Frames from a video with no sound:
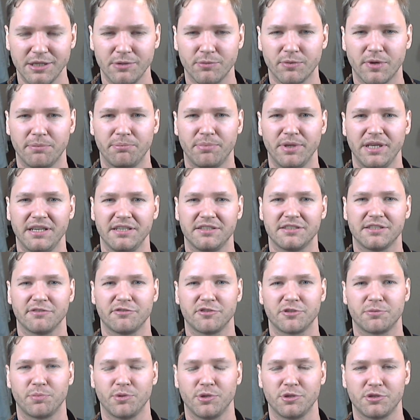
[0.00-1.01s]
when beings have
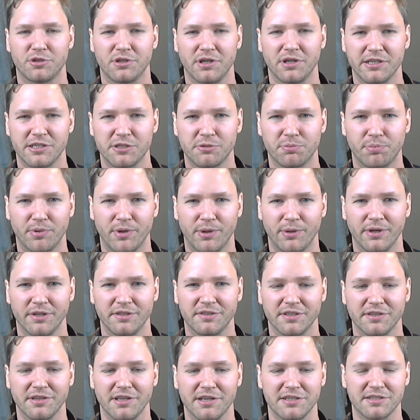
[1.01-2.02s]
spiritual experience
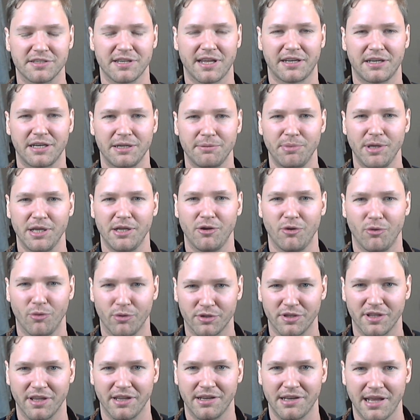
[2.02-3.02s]
and they're suddenly being
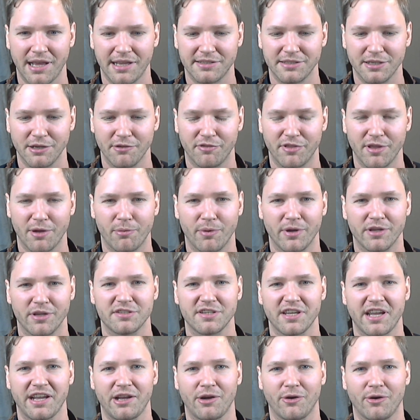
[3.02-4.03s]
looked at as if they were
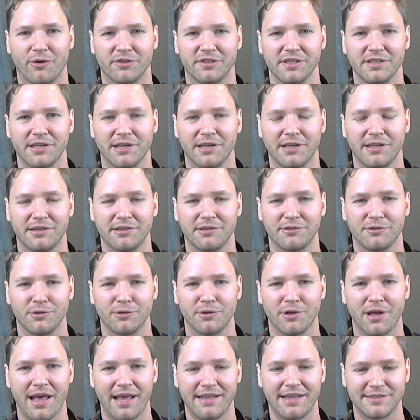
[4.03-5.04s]
psychotic and
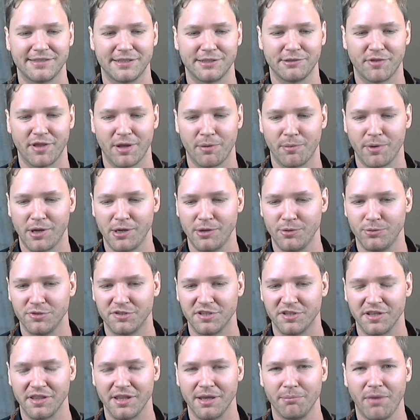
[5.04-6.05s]
as if they were
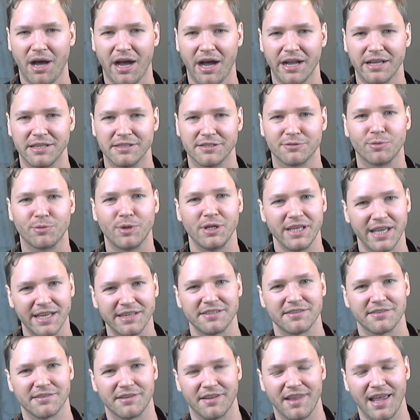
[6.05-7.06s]
losing their minds. Well,
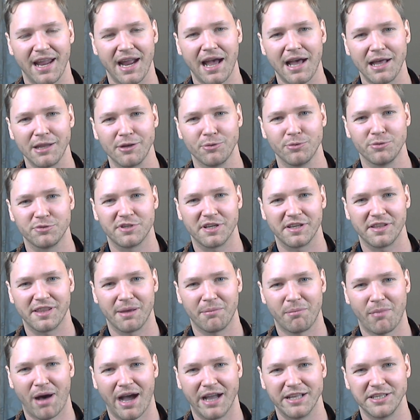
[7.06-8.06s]
yes, they are losing their
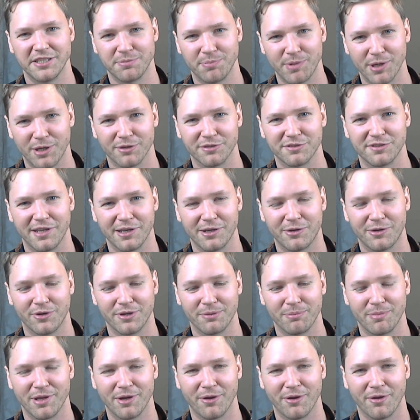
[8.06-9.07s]
minds because they're
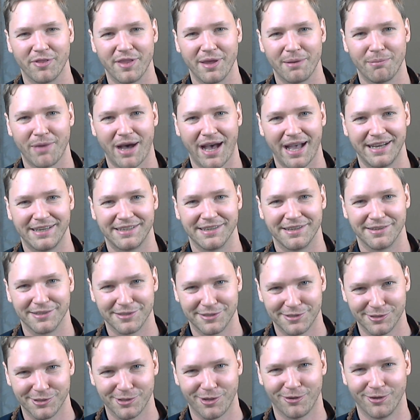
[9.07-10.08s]
going beyond their mind, and
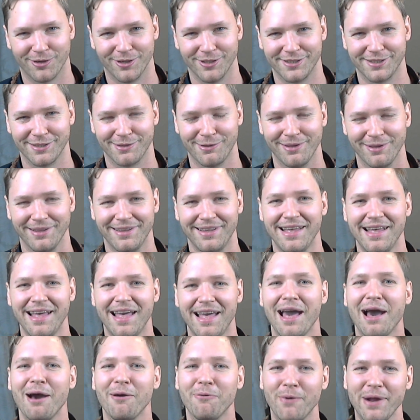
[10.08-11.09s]
this is called
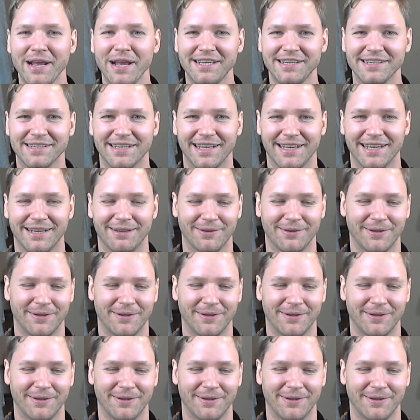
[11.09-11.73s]
awakening.